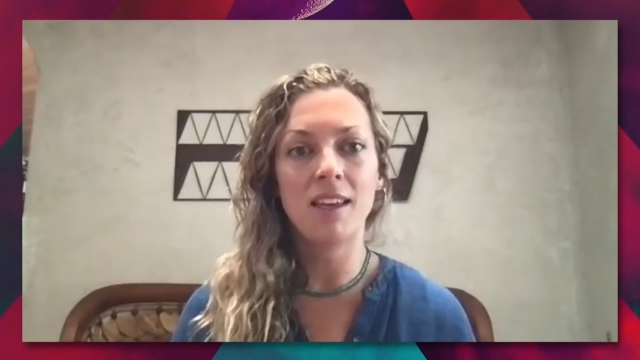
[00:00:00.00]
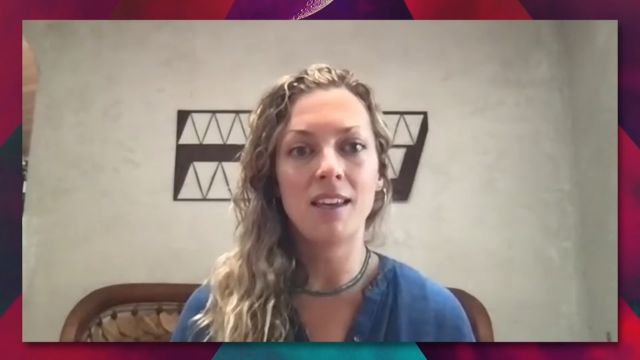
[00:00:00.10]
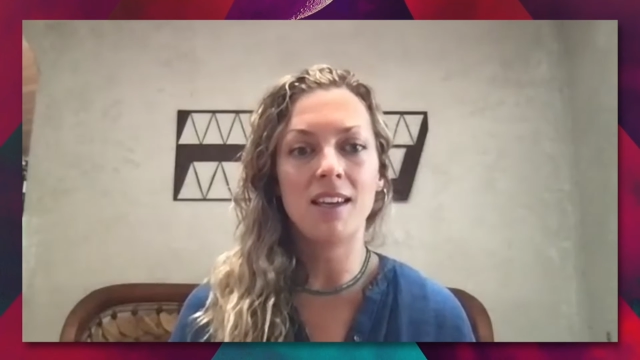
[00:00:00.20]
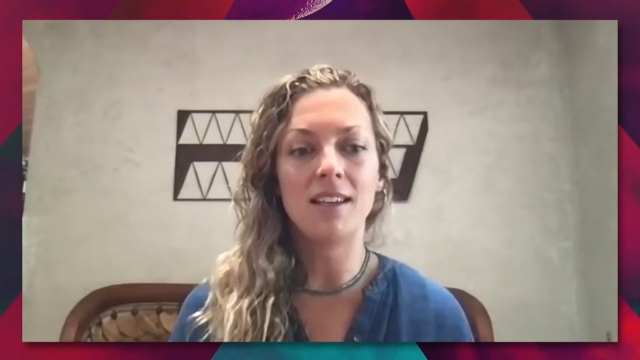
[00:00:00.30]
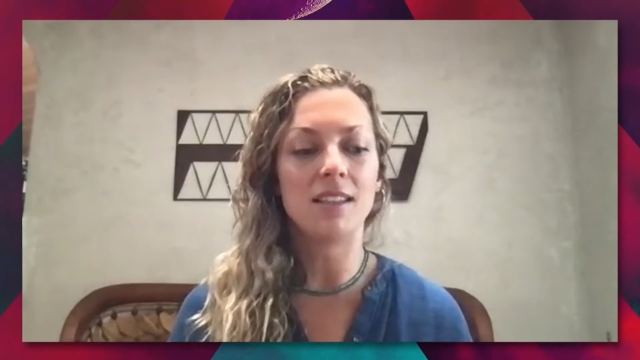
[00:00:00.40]

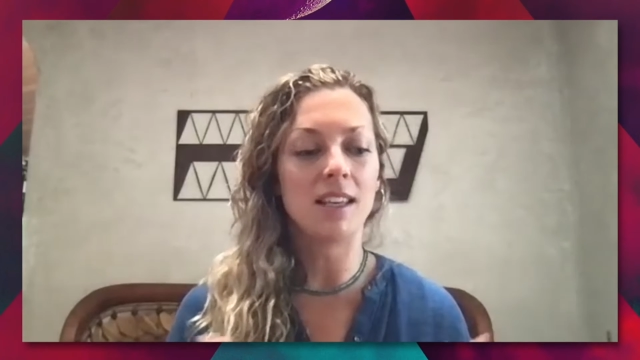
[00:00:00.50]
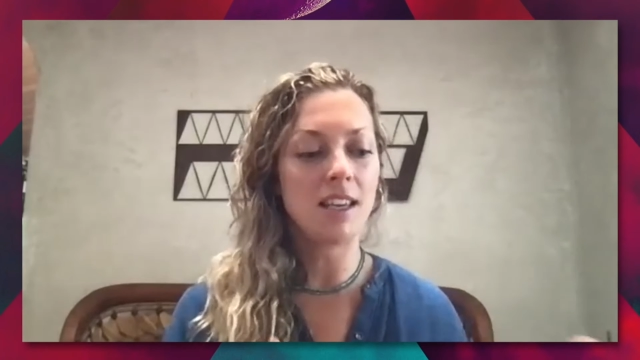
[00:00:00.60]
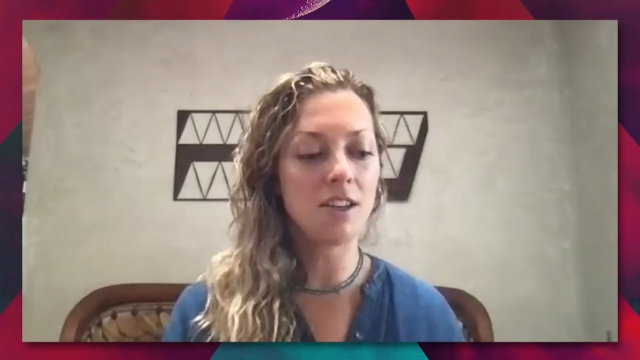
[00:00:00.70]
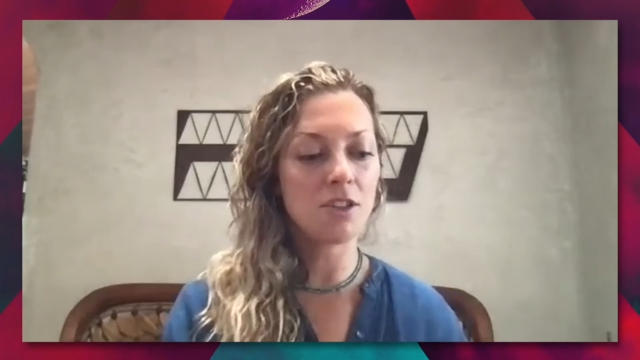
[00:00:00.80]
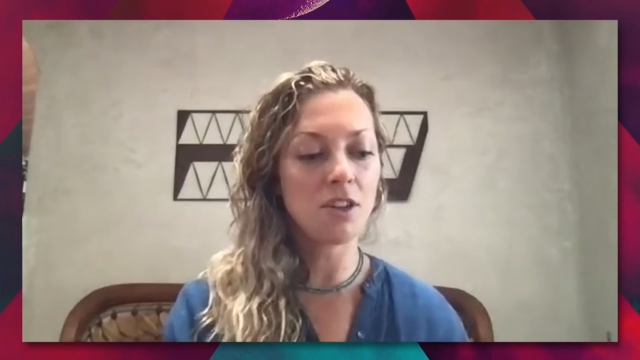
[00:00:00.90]
it's like,
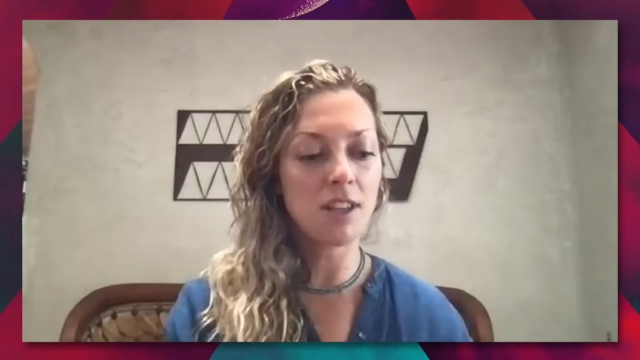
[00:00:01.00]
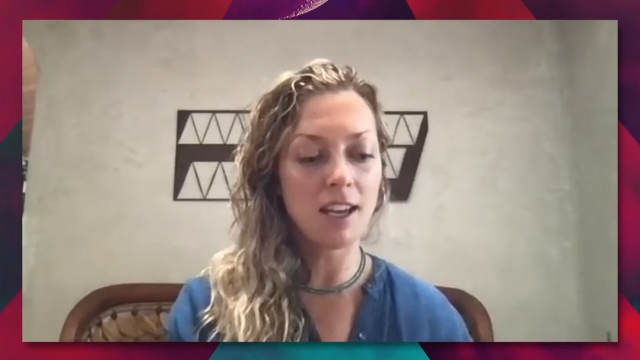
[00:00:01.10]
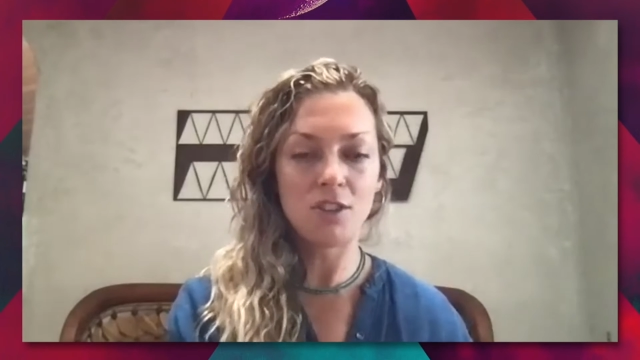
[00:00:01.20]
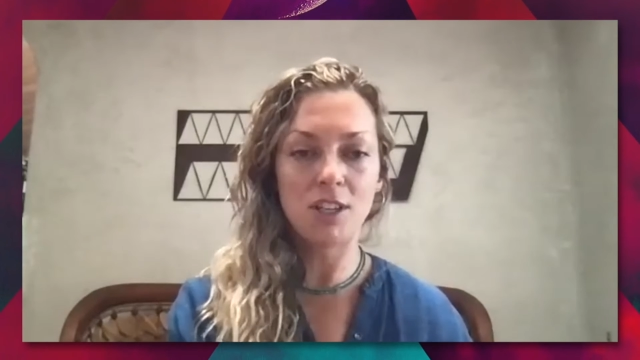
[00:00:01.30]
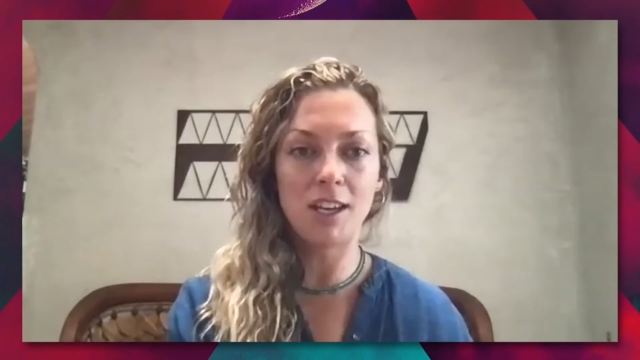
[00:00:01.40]
here's all the
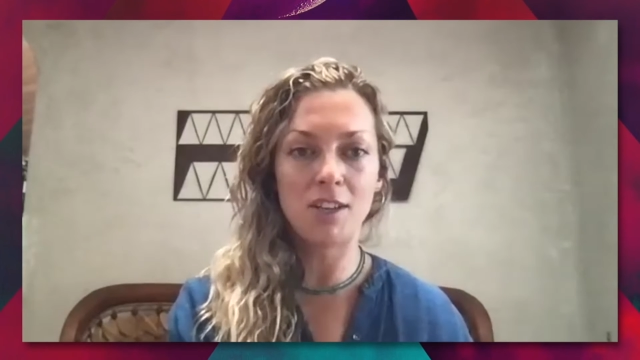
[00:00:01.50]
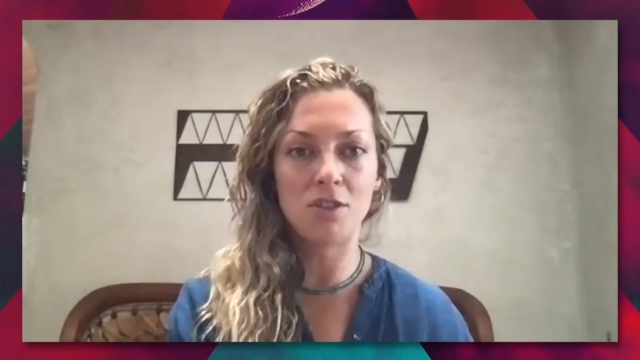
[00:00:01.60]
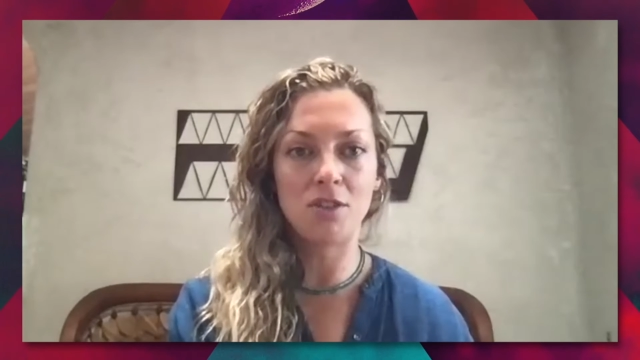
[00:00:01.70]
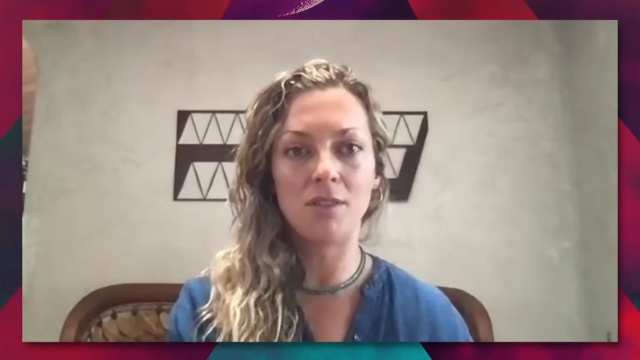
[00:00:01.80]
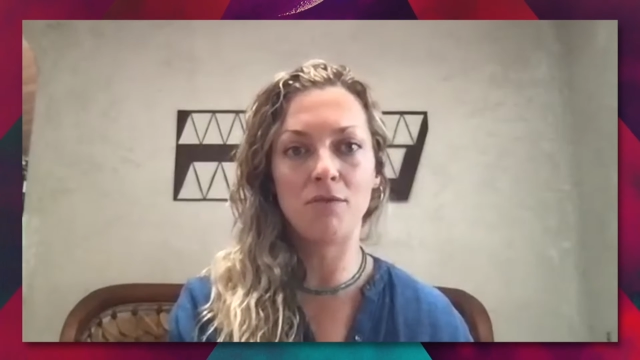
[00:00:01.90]

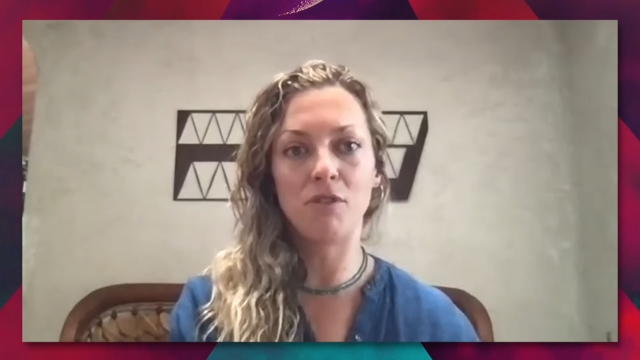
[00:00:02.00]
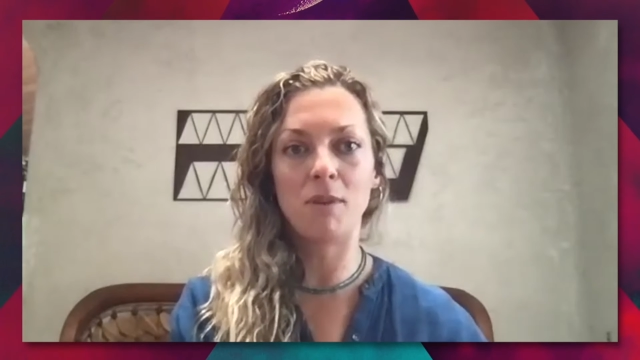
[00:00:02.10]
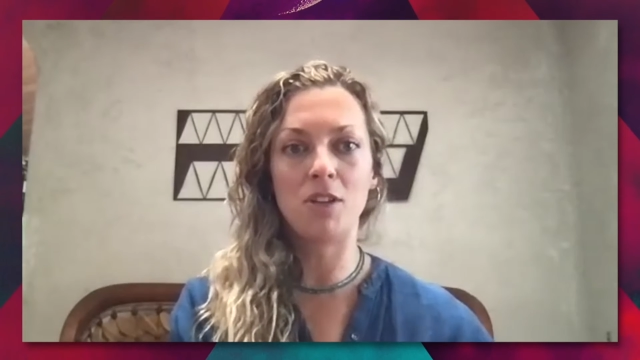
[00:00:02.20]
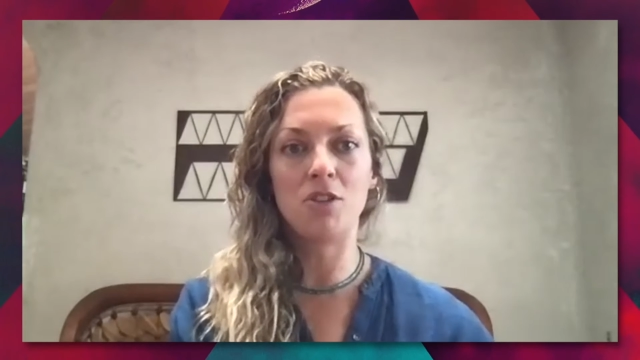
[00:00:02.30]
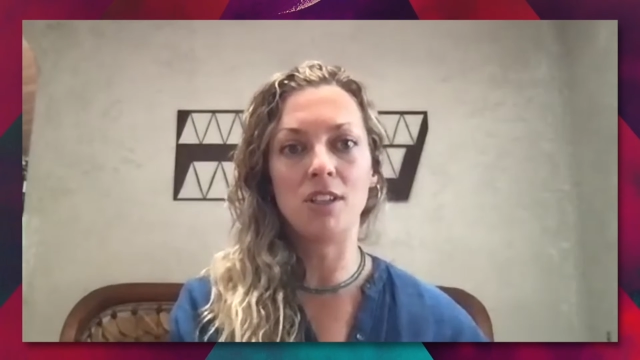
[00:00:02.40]
educational
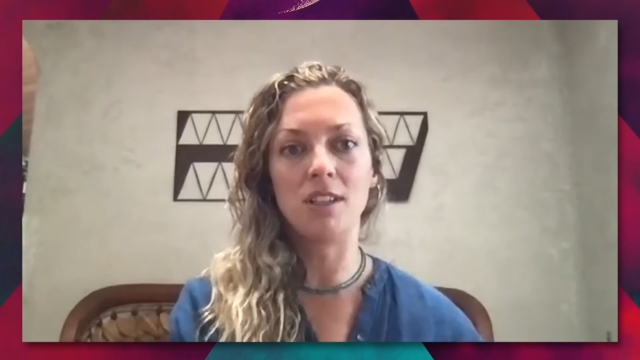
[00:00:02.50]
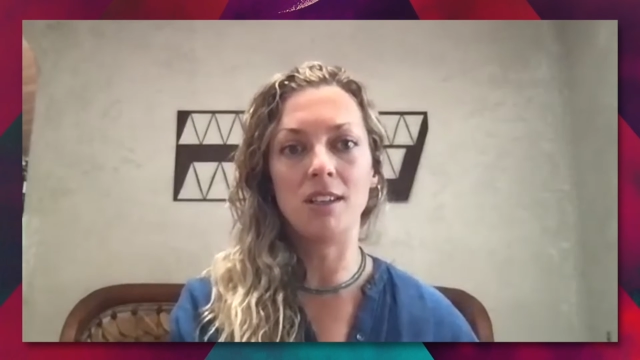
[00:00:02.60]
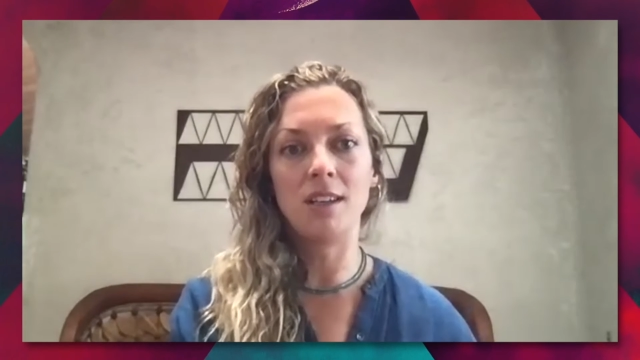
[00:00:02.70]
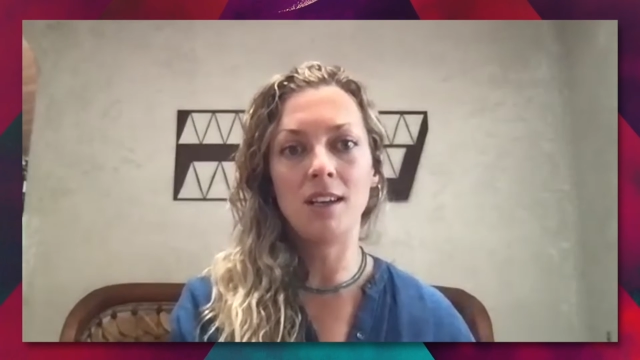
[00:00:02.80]
information